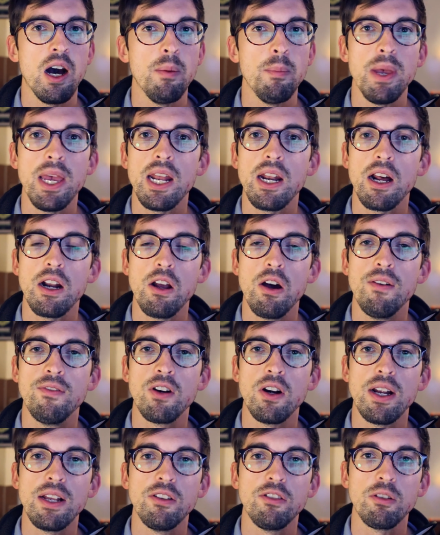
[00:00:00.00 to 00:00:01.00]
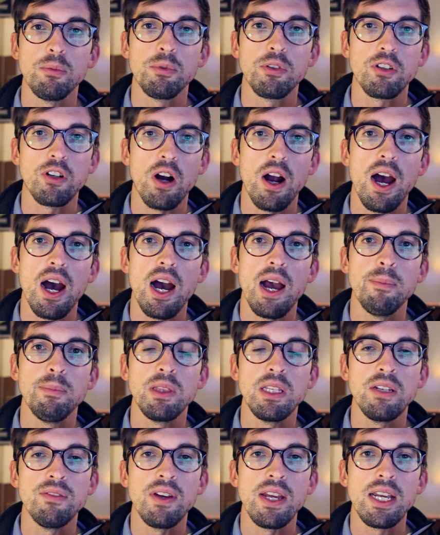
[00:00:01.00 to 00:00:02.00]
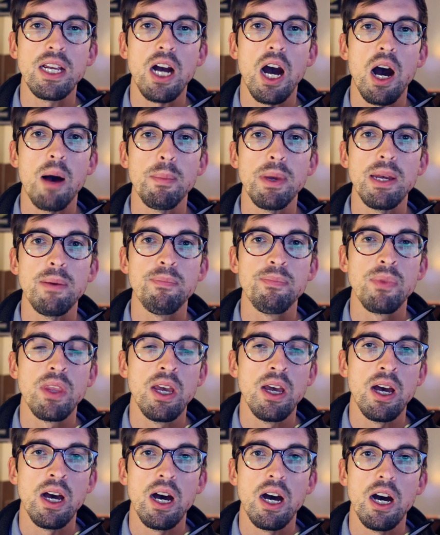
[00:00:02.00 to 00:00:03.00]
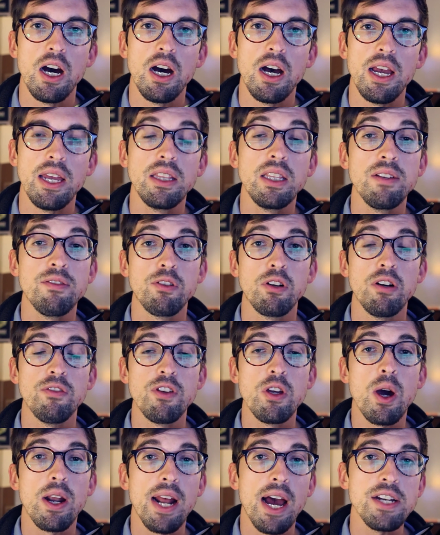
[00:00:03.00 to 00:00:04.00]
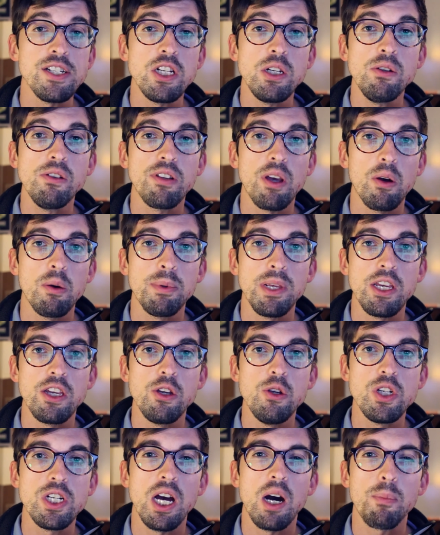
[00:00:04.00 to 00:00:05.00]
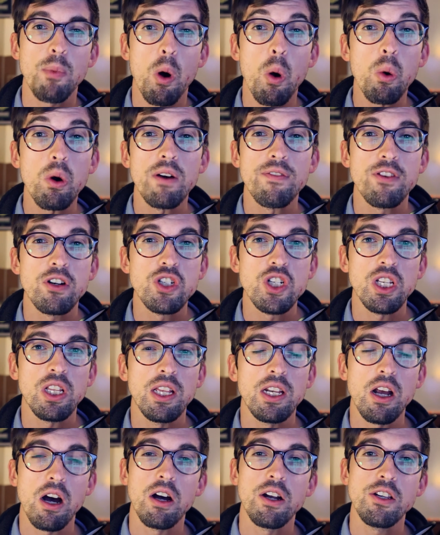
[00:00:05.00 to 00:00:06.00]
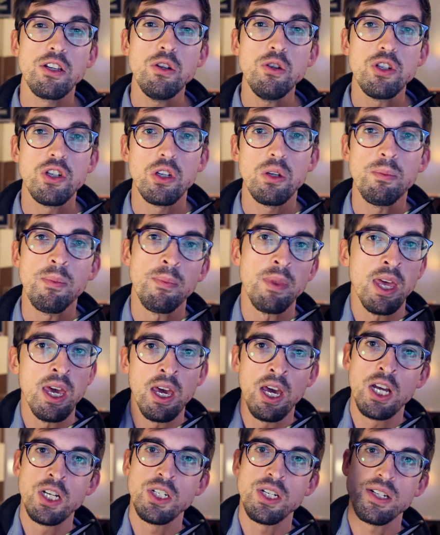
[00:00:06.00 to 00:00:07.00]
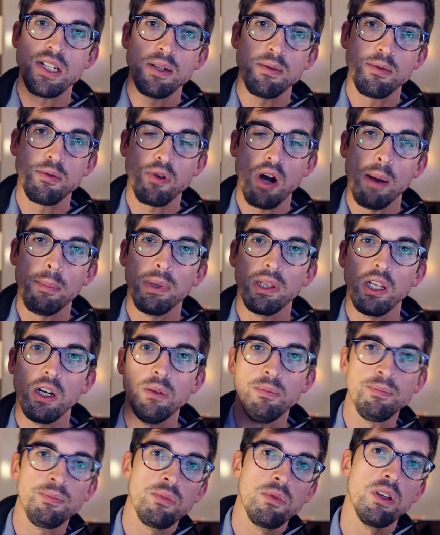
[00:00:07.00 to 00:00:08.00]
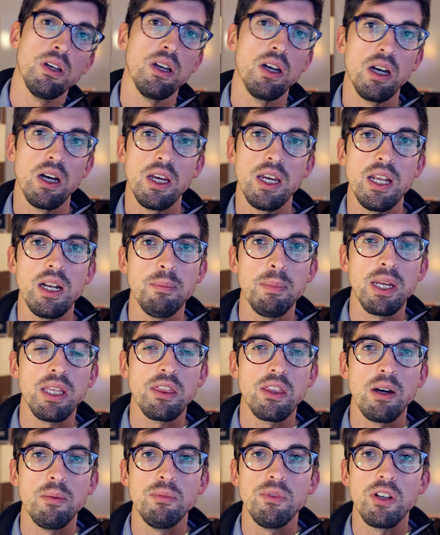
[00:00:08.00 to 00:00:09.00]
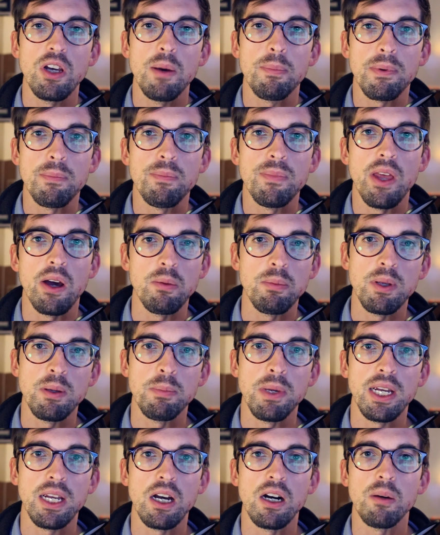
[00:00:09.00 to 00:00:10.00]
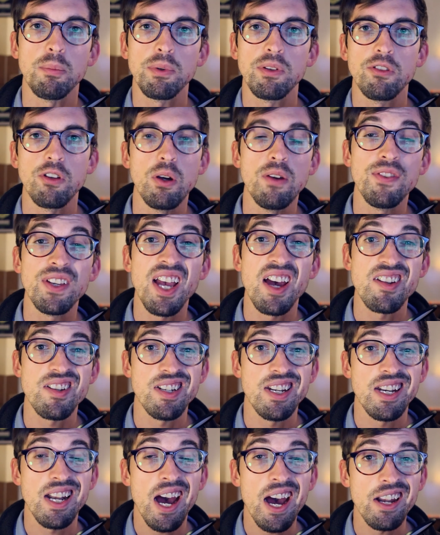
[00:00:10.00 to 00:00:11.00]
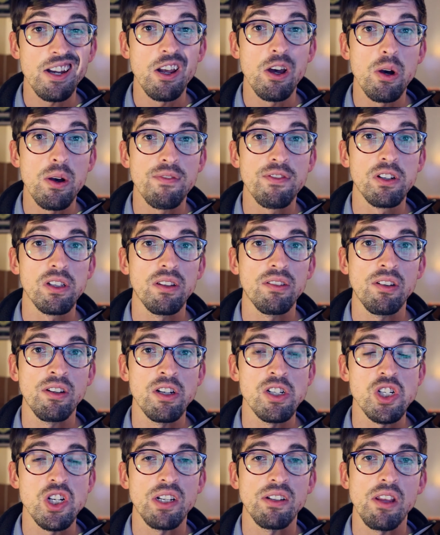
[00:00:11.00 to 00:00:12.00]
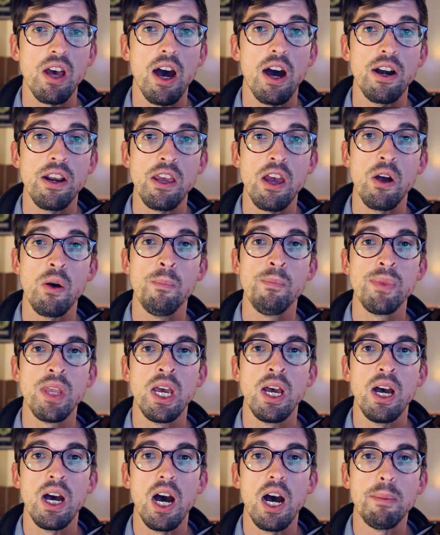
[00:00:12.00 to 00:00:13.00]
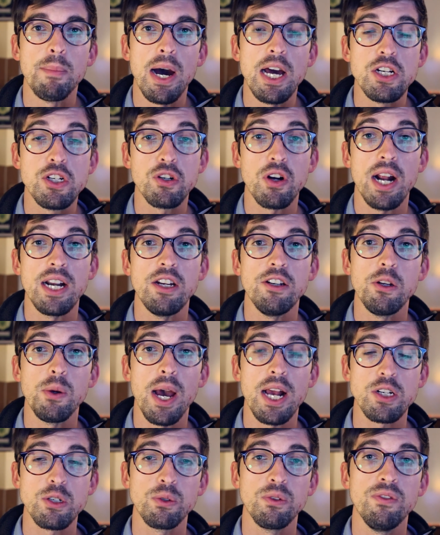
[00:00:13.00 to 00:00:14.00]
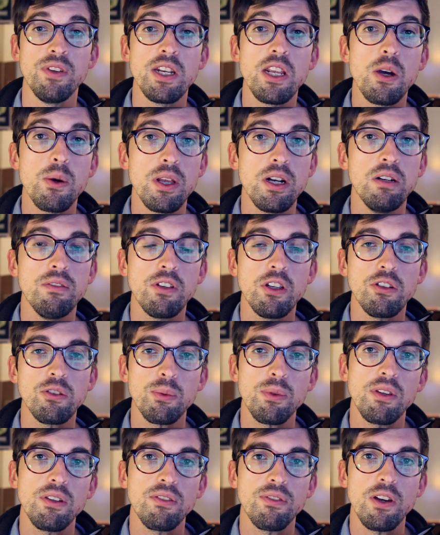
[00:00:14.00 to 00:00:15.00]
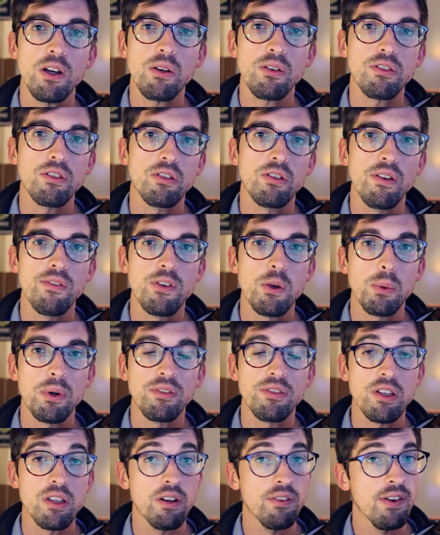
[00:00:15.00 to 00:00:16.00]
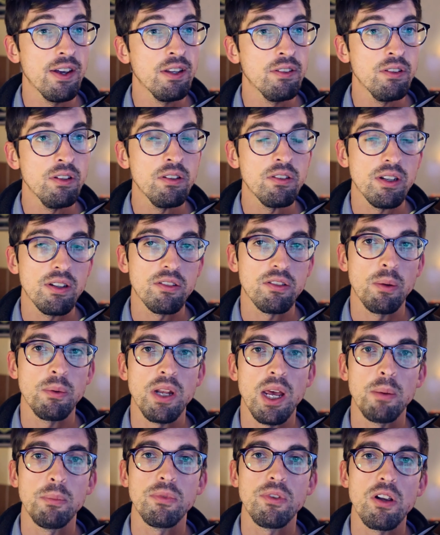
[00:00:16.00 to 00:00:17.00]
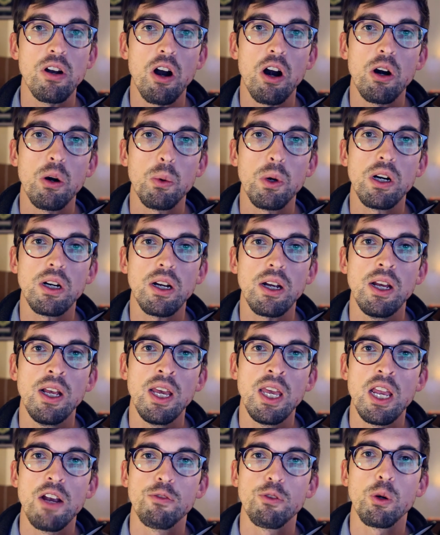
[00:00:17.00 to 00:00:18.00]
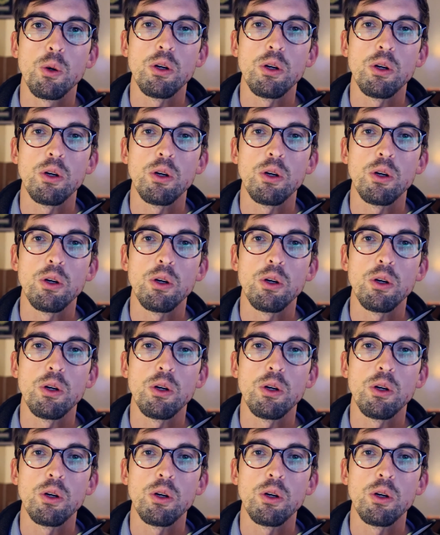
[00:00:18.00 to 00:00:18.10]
head on over and subscribe, leave a comment, and leave a review on iTunes. That would be a huge help. Or if you're chilling on YouTube, just subscribe below. Hit a big thumbs up, and that would be a big help. So if you guys did not know, if you're listening to just the audio, I try to do actual video interviews with these folks. So if you want to see their faces and sometimes their artwork, if we're